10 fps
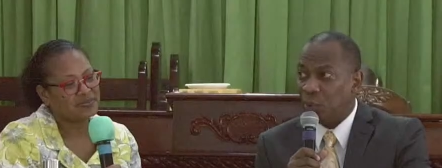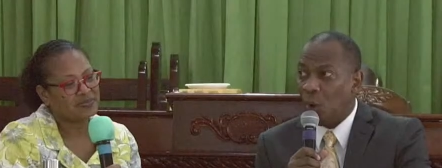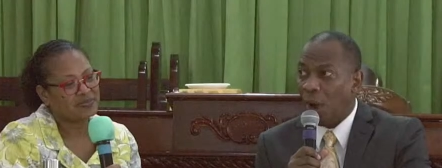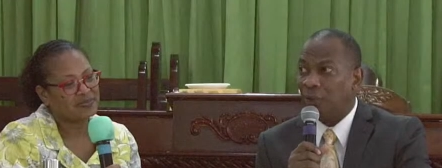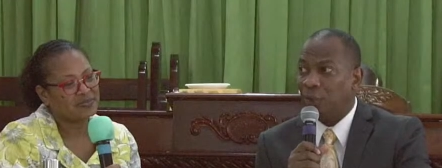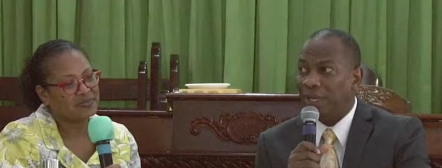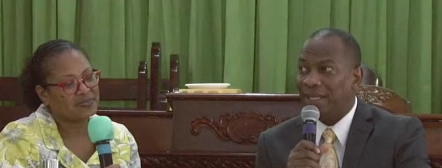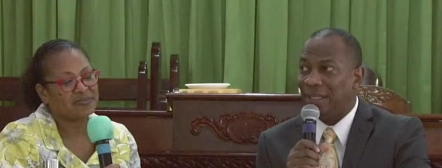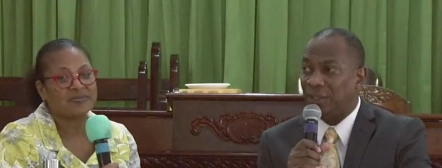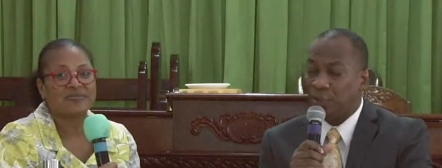Speaker 1: 1
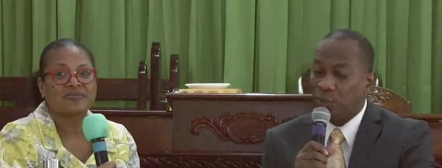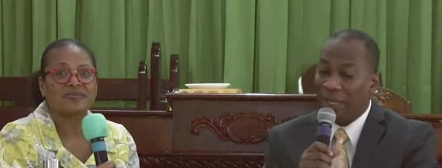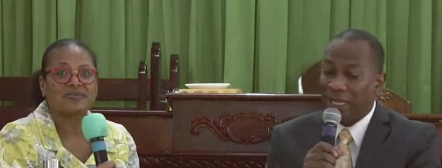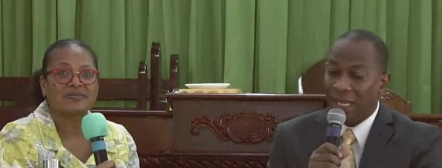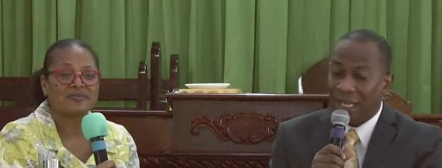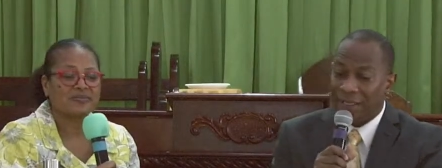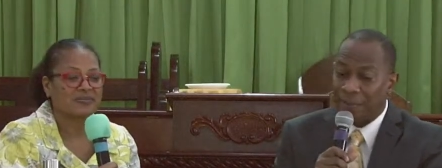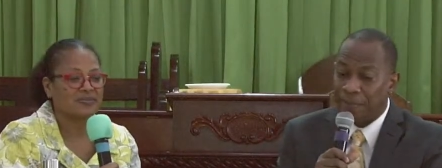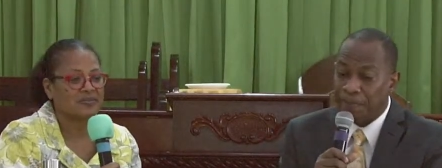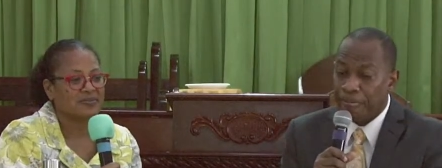26 to 28.
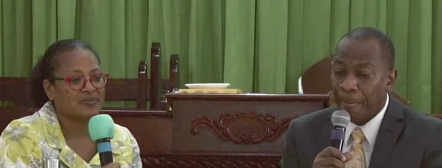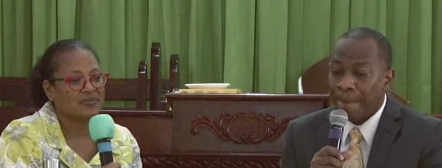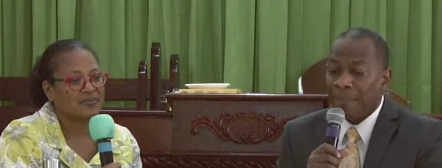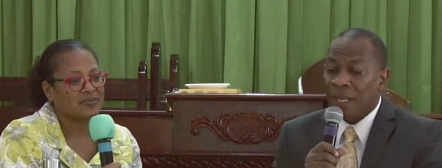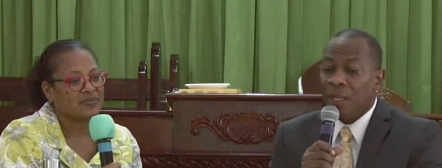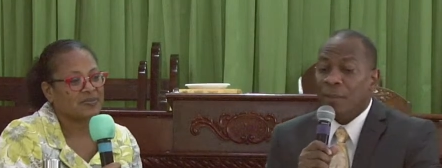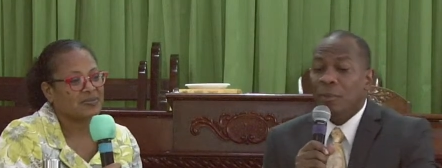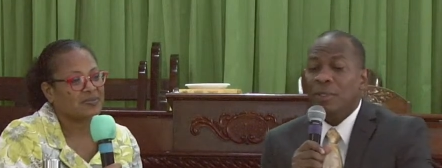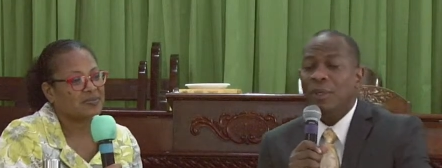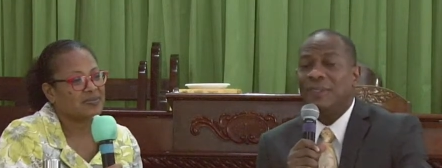
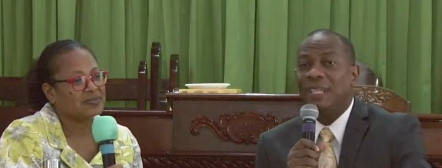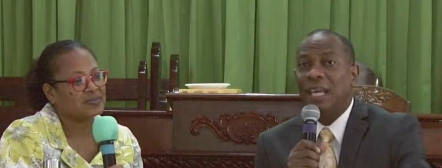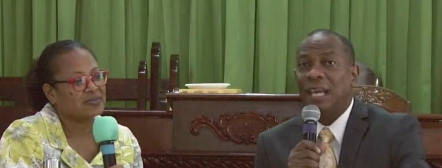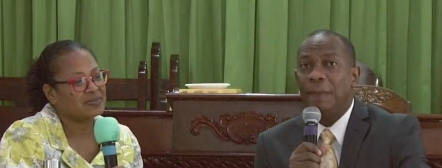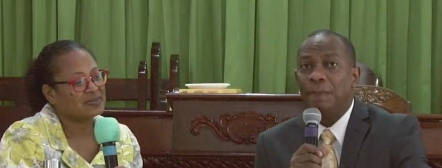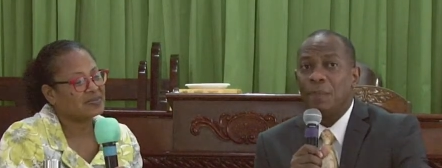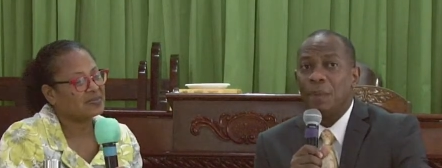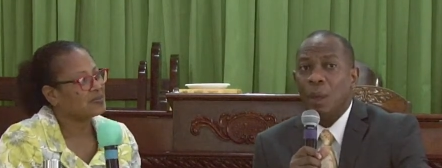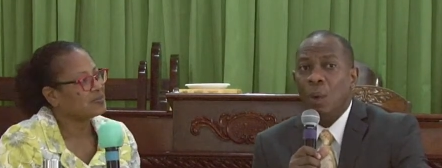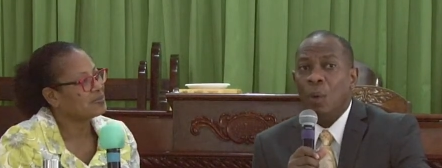You see,
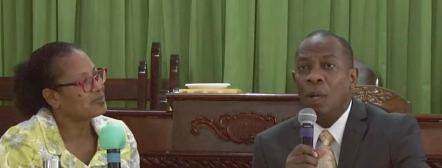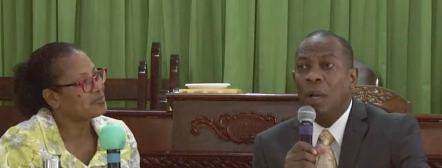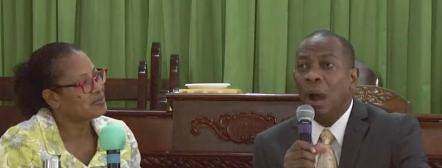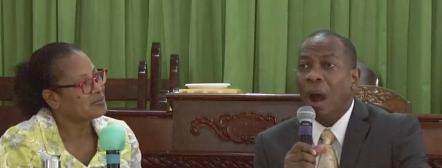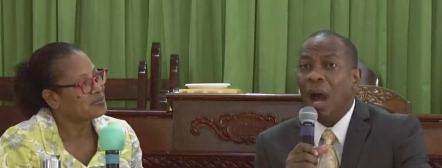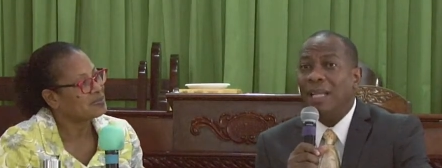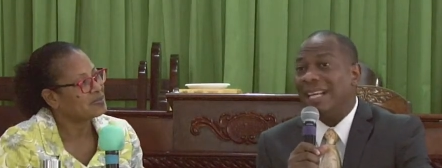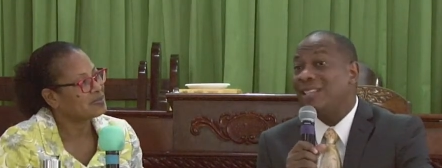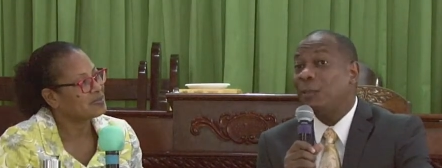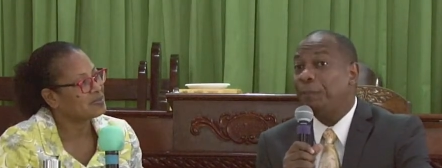God
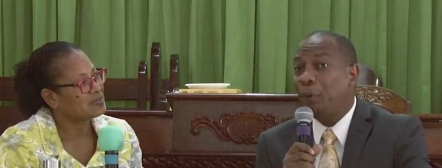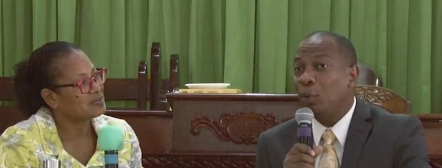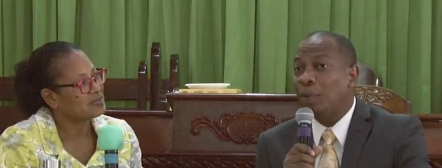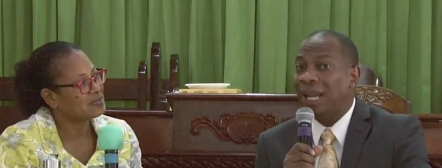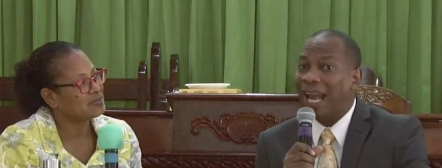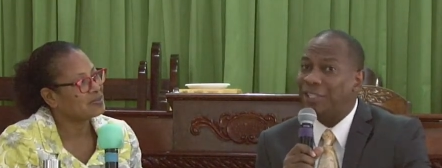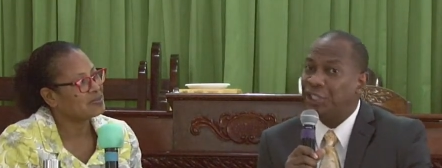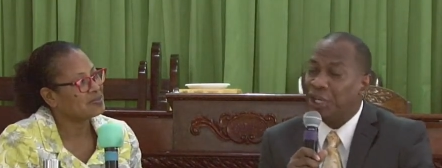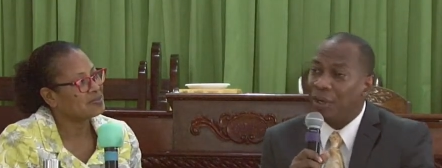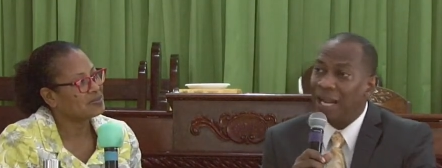is plural. I
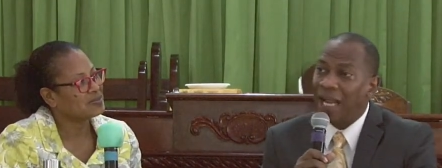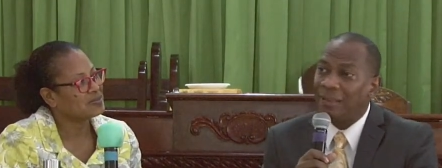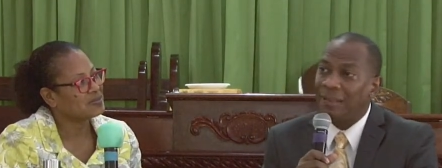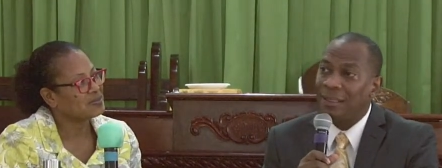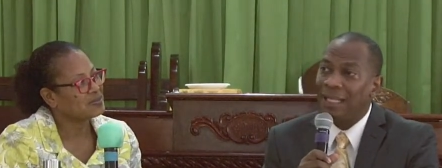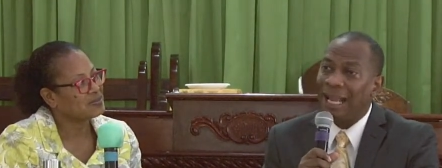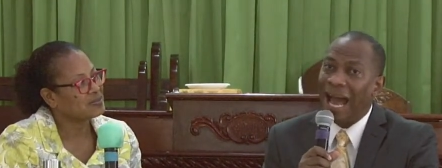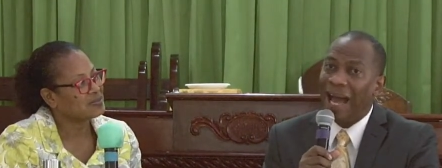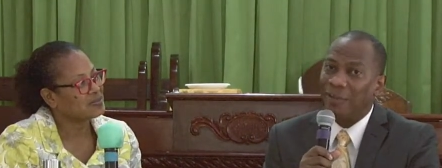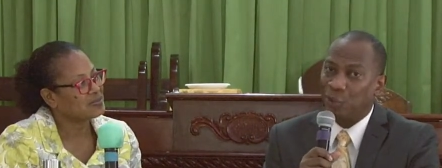shared that
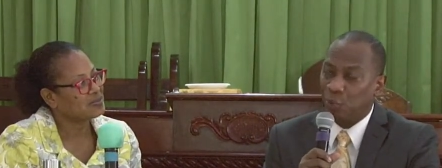last